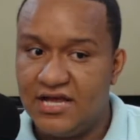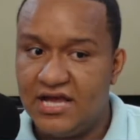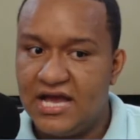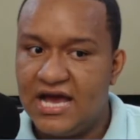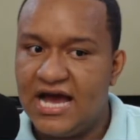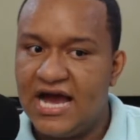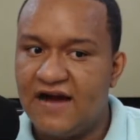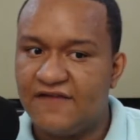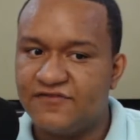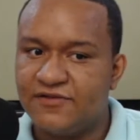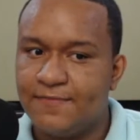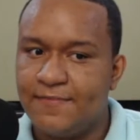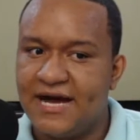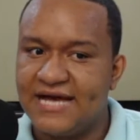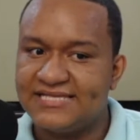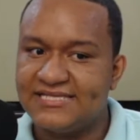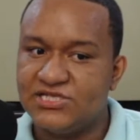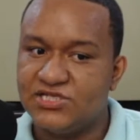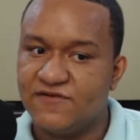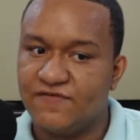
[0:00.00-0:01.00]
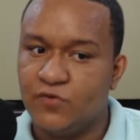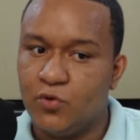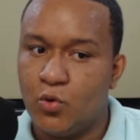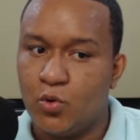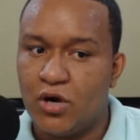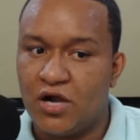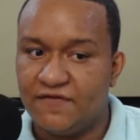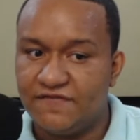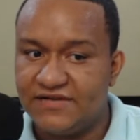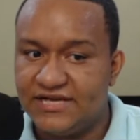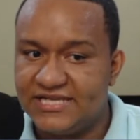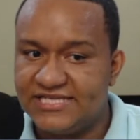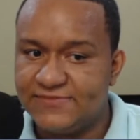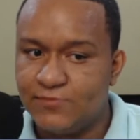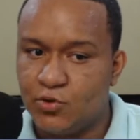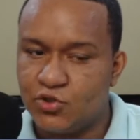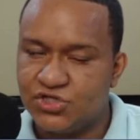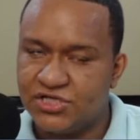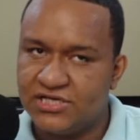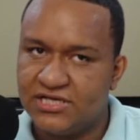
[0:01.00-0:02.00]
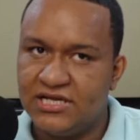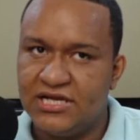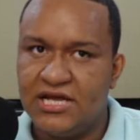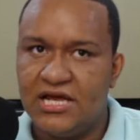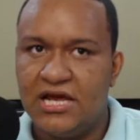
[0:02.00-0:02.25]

after passage of no confidence motion,